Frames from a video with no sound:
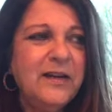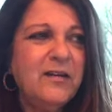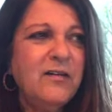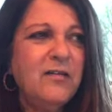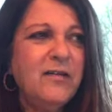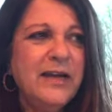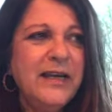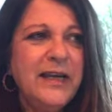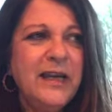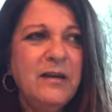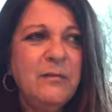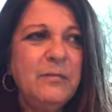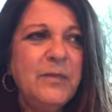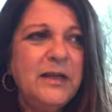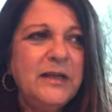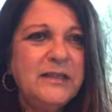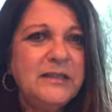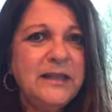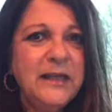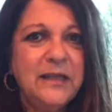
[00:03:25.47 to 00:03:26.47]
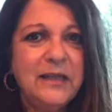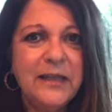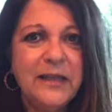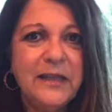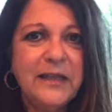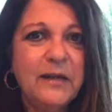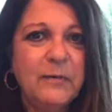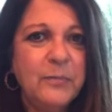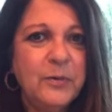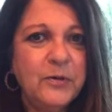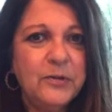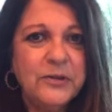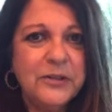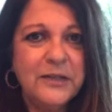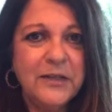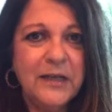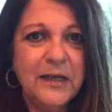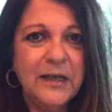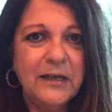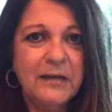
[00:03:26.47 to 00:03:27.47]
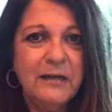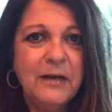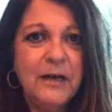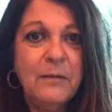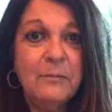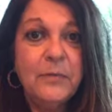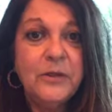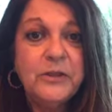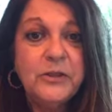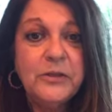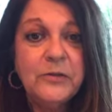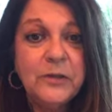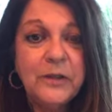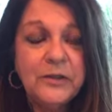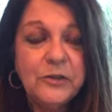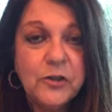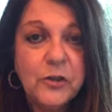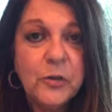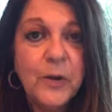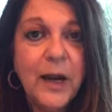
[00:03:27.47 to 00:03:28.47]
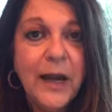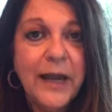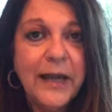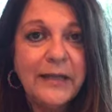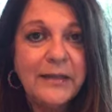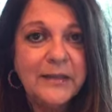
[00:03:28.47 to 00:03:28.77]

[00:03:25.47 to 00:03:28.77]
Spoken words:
oh, I can't meditate like that person can, but you try.